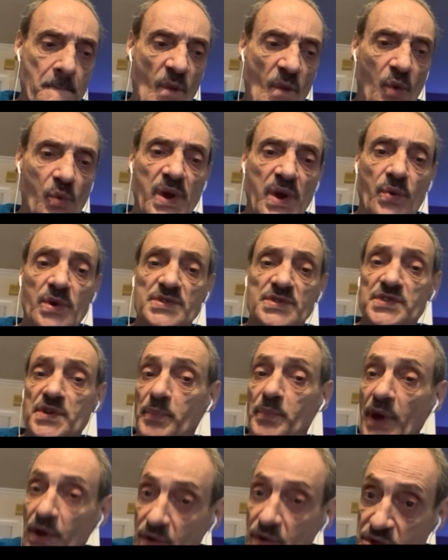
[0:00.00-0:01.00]
we were
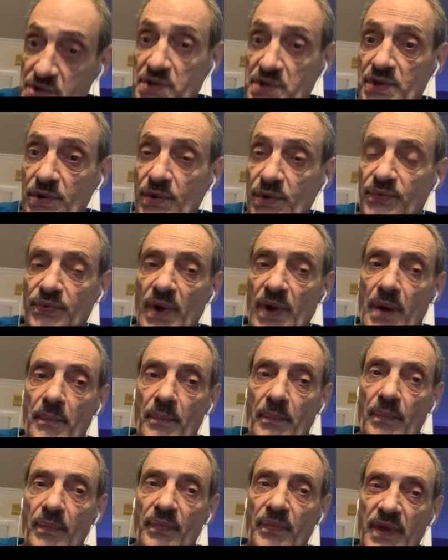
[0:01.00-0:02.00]
supposed to
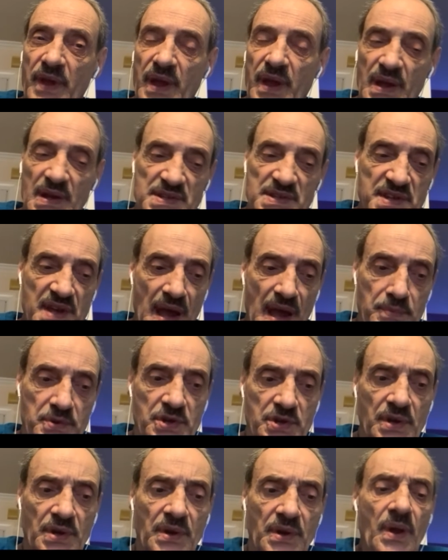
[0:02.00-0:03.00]
from the
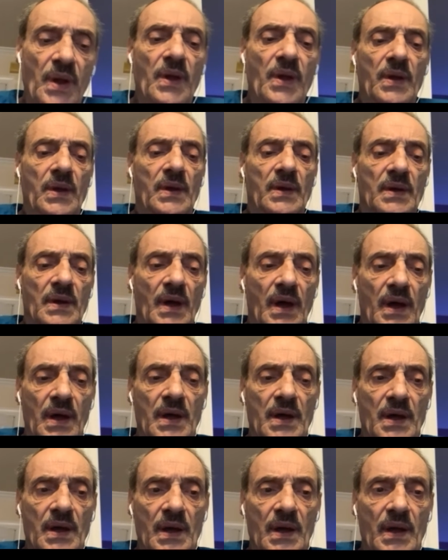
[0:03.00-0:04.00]
inception,
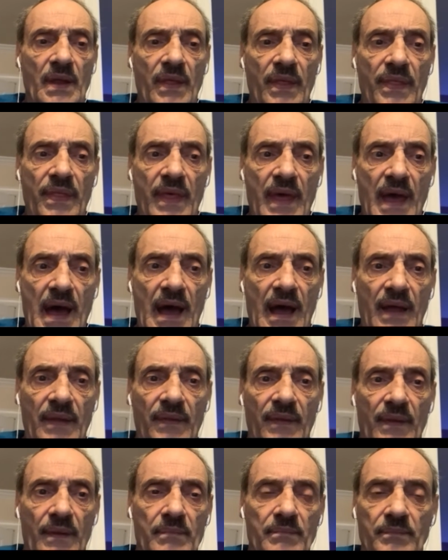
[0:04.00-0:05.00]
that,
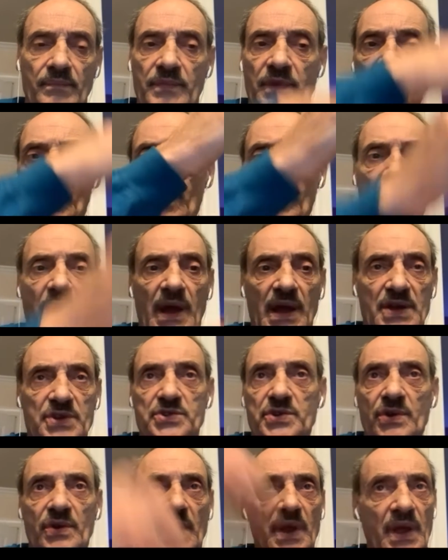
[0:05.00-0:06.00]
by us
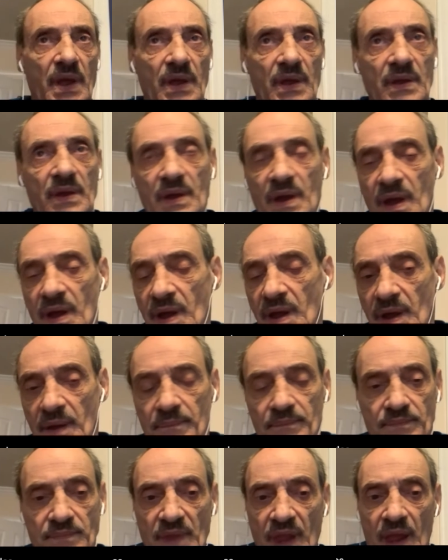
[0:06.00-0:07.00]
shooting
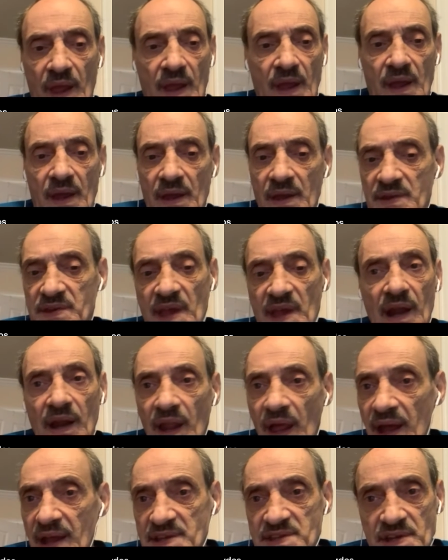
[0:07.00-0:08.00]

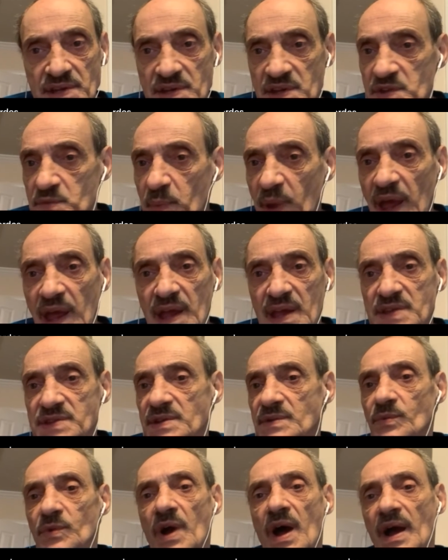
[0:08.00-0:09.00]
satellites into space
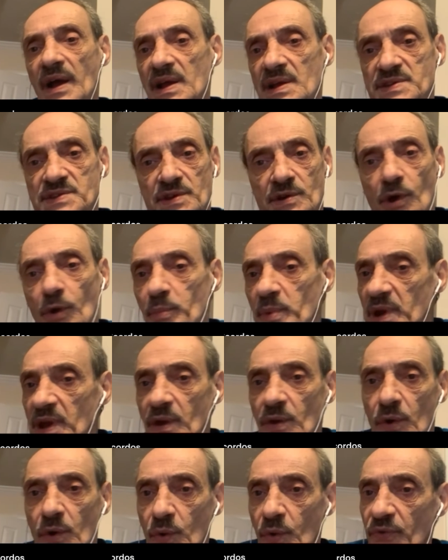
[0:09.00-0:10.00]
and rockets and opening
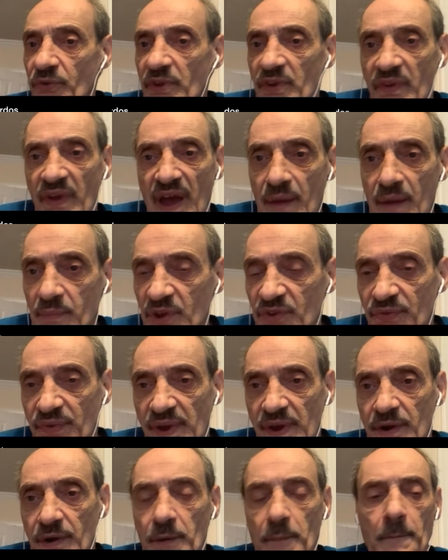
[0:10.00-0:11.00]
holes in the
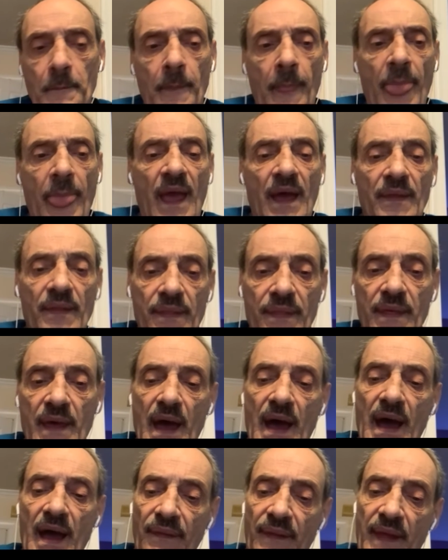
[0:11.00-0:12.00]
atmosphere,
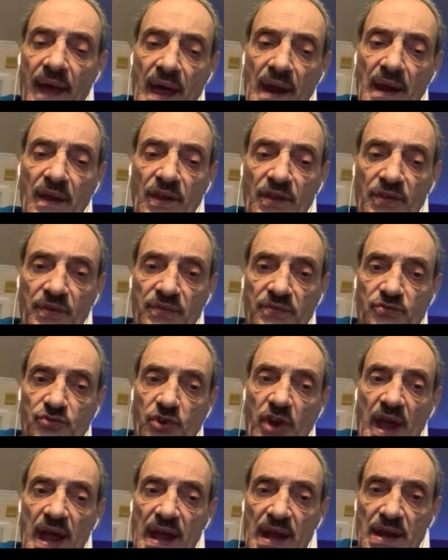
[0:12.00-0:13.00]
that has
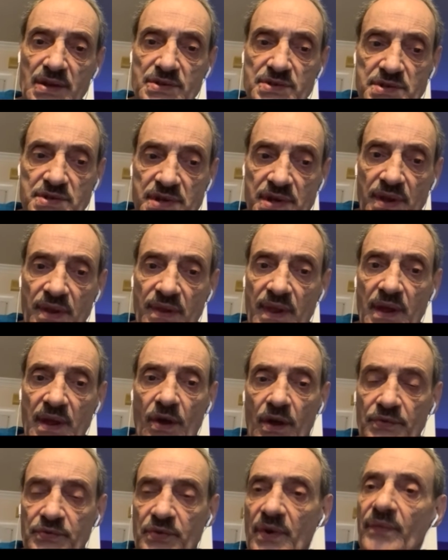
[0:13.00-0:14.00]
changed the
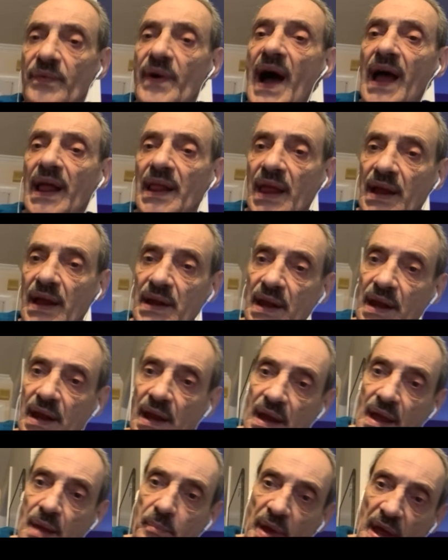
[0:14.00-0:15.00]
ultraviolet
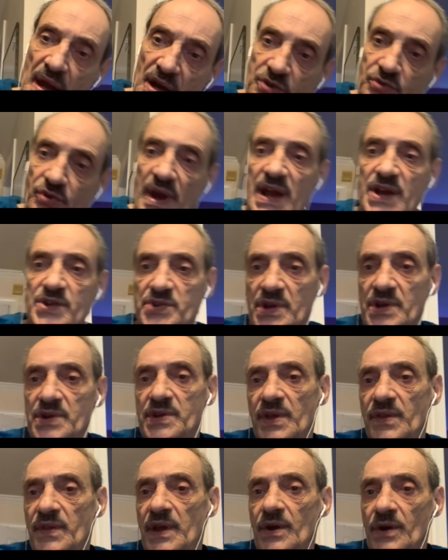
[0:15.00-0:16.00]
penetration
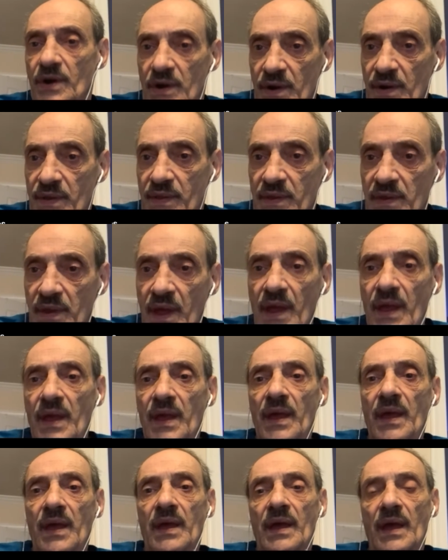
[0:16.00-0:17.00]
to the earth.
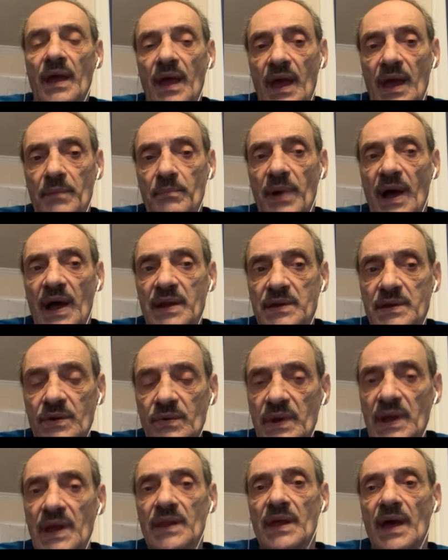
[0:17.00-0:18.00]
And by
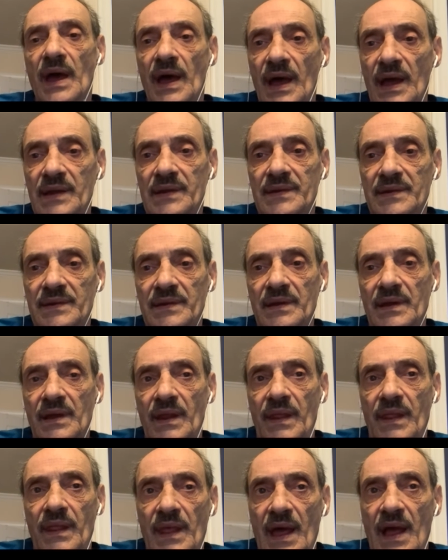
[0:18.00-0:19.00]
doing that,
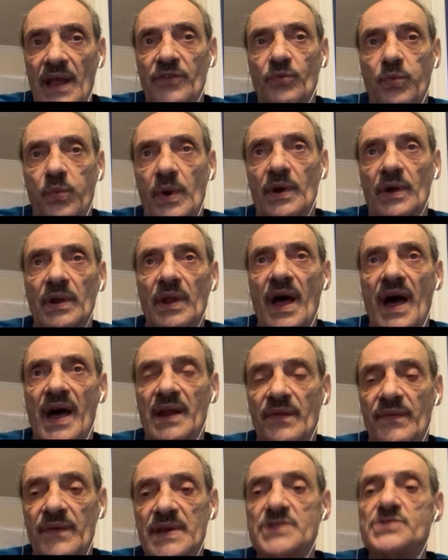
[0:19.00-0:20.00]
that's where a lot
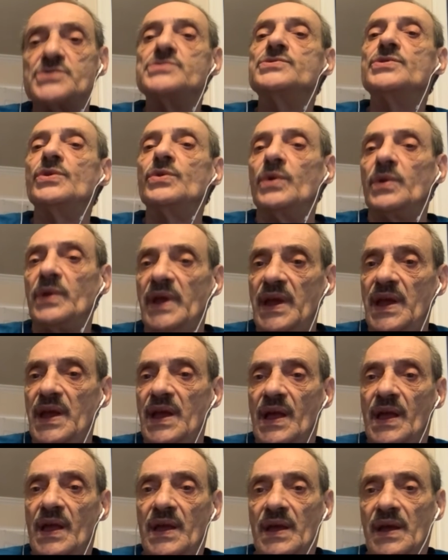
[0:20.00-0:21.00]
of these newly
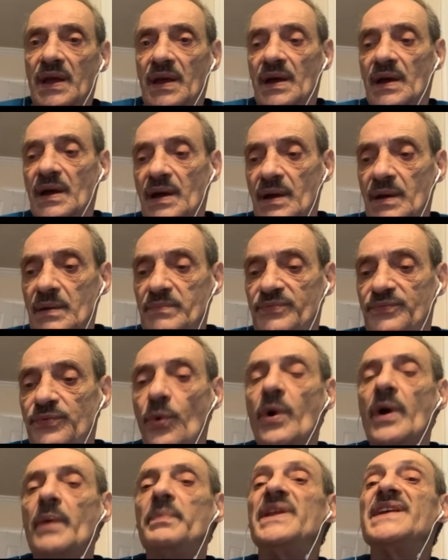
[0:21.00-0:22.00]

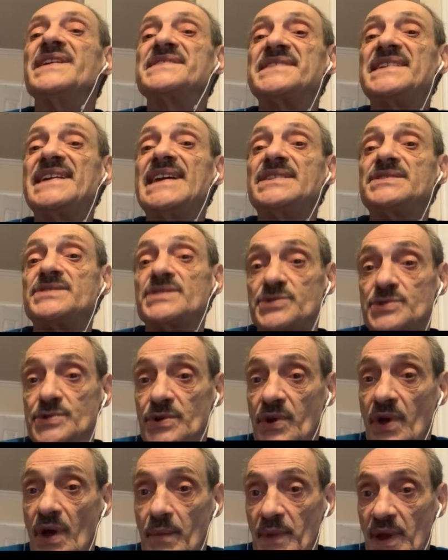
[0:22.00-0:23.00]
form diseases are
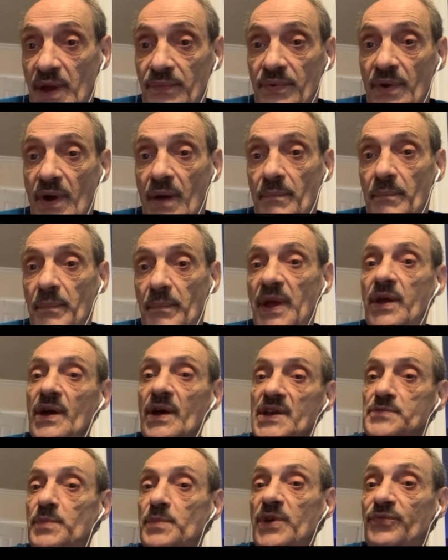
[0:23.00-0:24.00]
coming from.
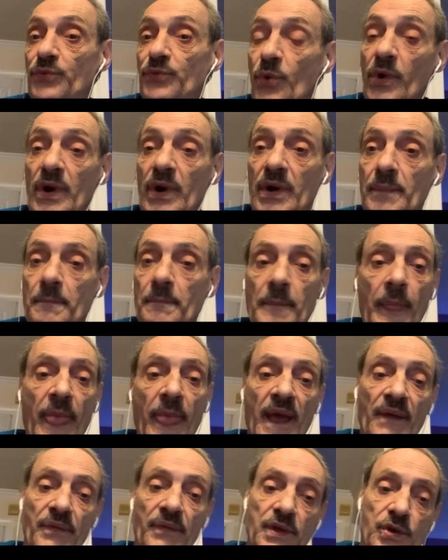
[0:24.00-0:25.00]
Because before,
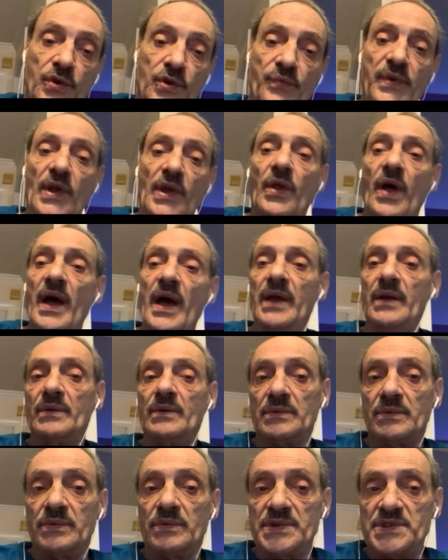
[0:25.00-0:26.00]
the UV light
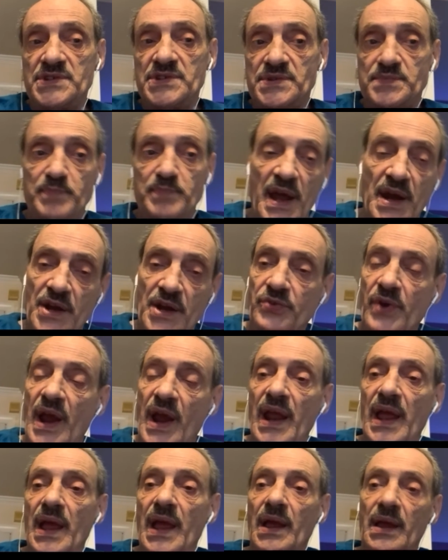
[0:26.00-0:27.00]
was
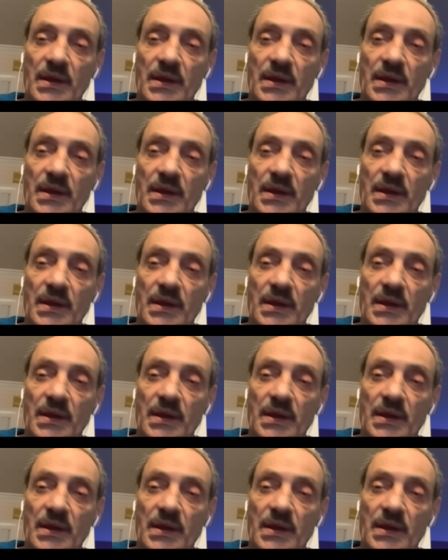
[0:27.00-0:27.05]
penetrating